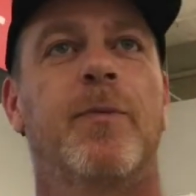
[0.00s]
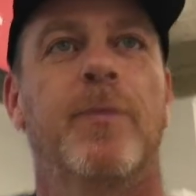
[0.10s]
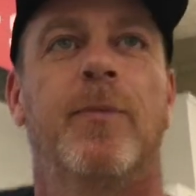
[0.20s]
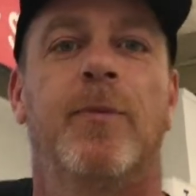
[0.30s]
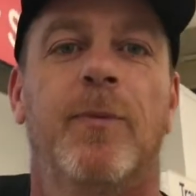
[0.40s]

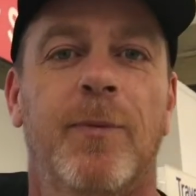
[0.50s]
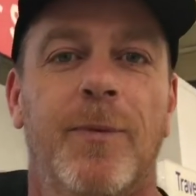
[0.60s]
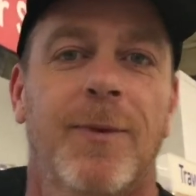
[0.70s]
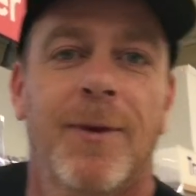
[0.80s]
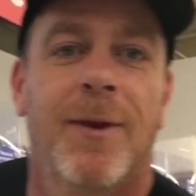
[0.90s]
Mm. Right,
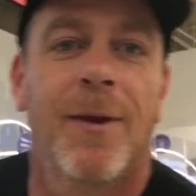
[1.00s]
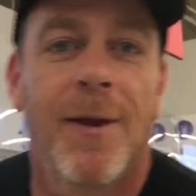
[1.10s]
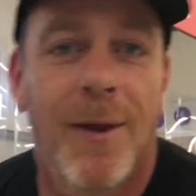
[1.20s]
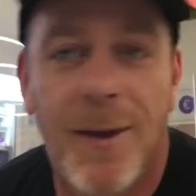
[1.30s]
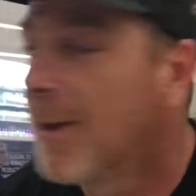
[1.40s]
I'll
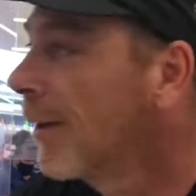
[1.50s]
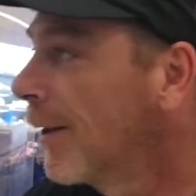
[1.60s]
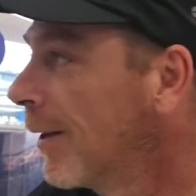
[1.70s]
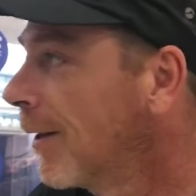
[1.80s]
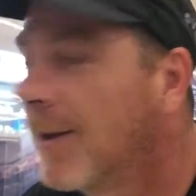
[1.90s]
cut the camera
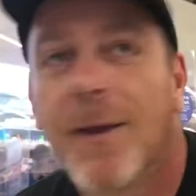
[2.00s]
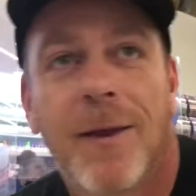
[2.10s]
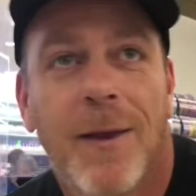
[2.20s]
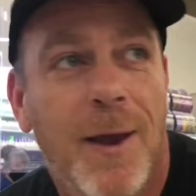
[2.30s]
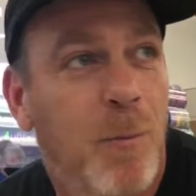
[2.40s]
off because I you
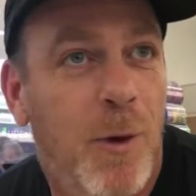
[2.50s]
think